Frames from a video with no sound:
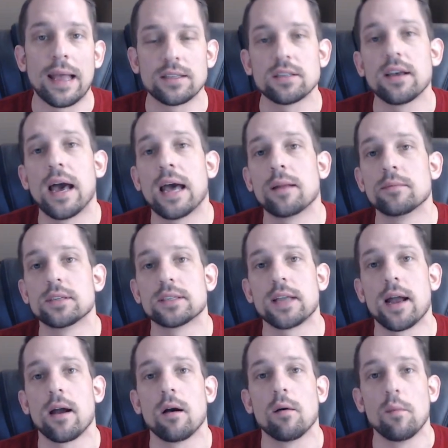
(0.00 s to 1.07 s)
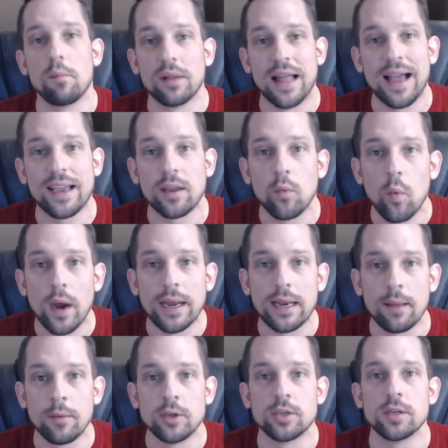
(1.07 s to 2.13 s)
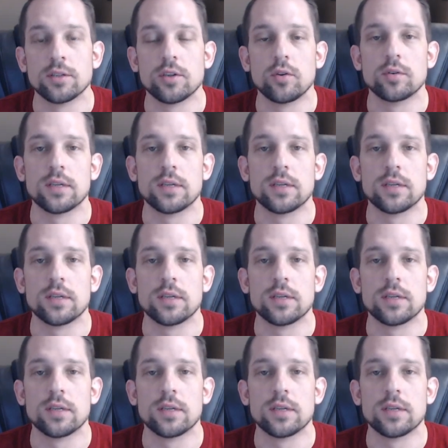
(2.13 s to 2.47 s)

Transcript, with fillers: Ansel Adams style black and white images